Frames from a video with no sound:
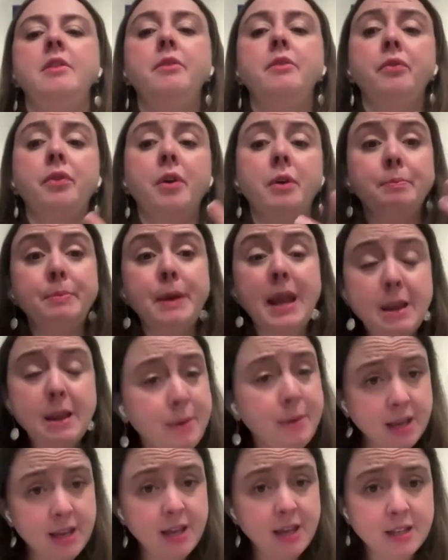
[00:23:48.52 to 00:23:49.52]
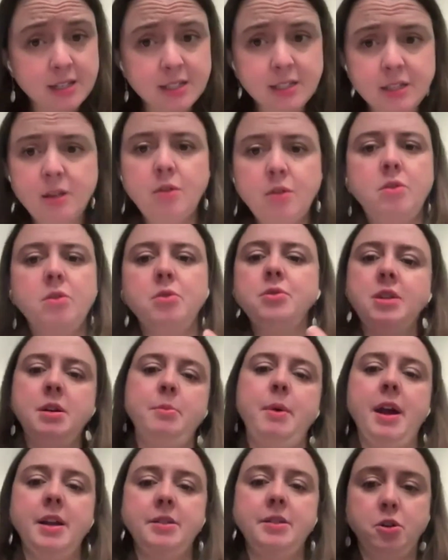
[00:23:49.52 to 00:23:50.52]
And for babies,
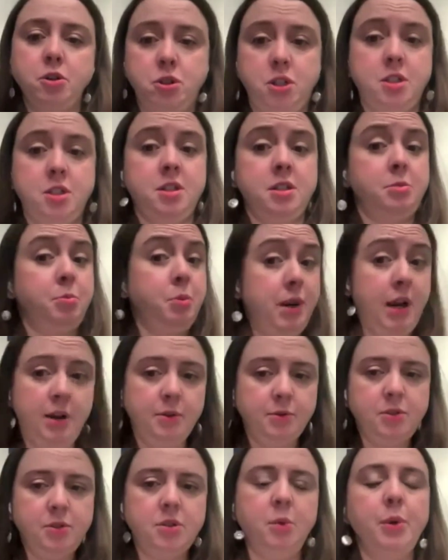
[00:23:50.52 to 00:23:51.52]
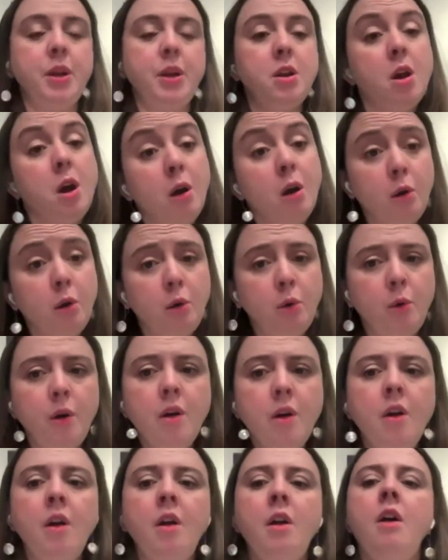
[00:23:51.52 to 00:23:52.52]
those impacts are just as pronounced. So we
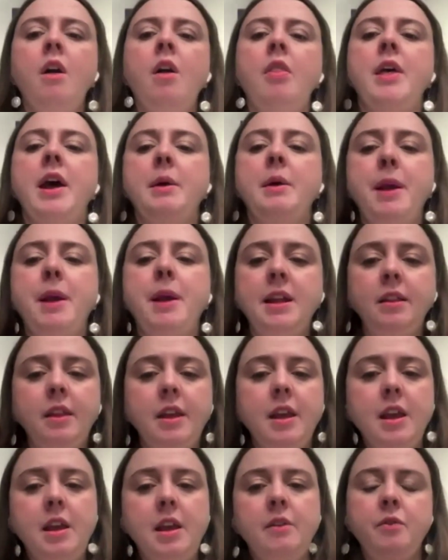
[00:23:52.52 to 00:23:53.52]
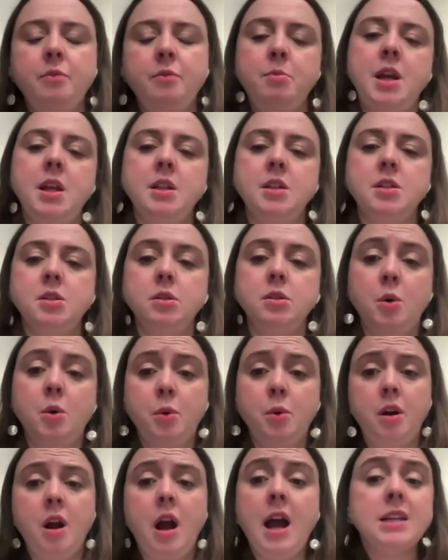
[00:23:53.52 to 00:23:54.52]
know that paid leave means
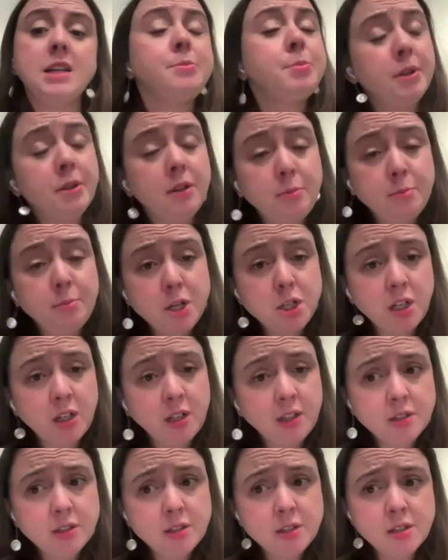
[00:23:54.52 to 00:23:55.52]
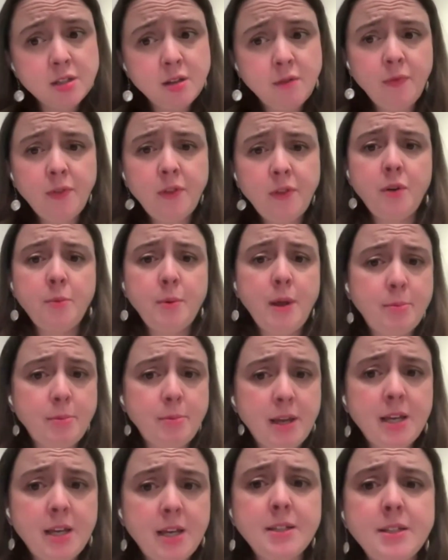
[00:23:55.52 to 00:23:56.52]
lower hospital admissions for
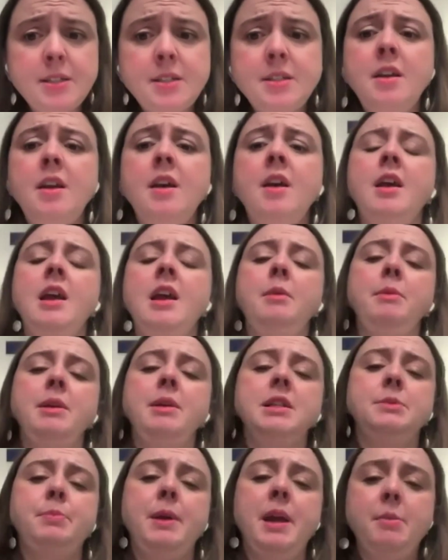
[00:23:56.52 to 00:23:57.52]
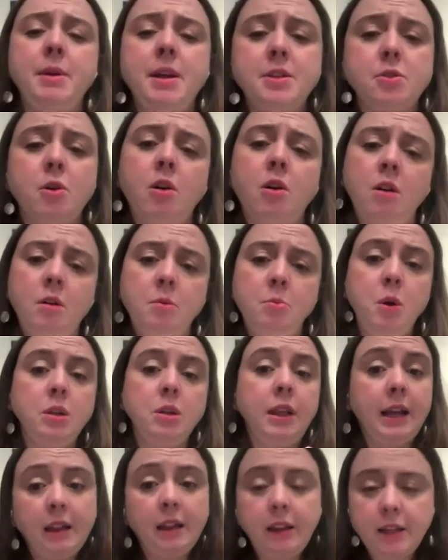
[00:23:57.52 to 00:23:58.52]
babies. It means babies are
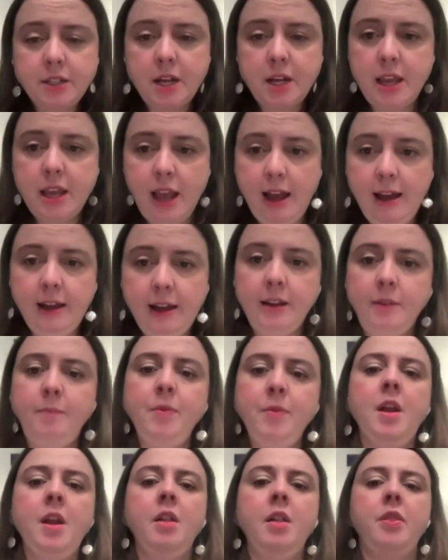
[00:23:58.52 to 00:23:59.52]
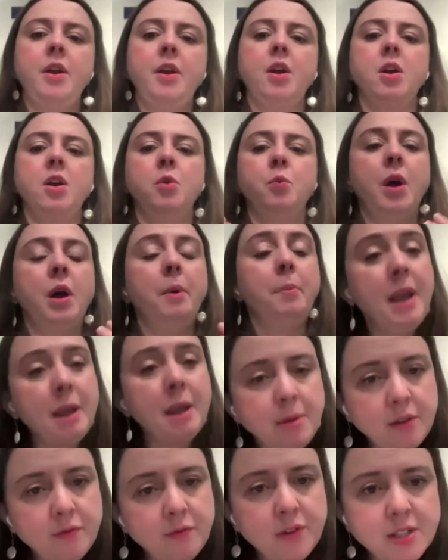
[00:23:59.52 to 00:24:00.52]
more likely to get their well
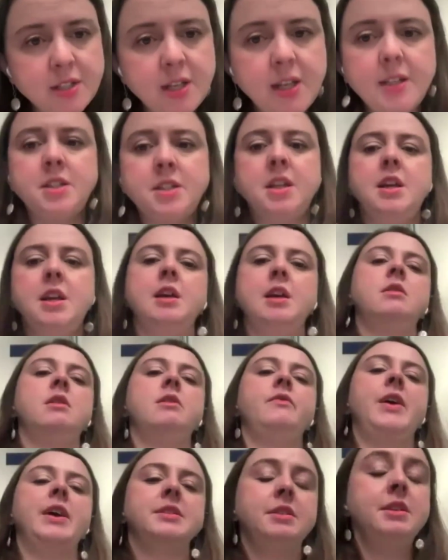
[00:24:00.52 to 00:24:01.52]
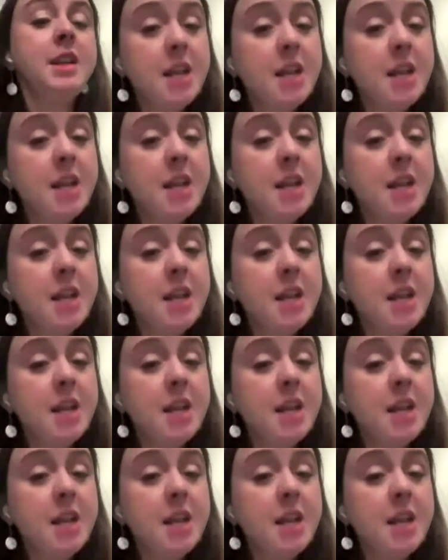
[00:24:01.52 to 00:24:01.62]
baby visits, to get their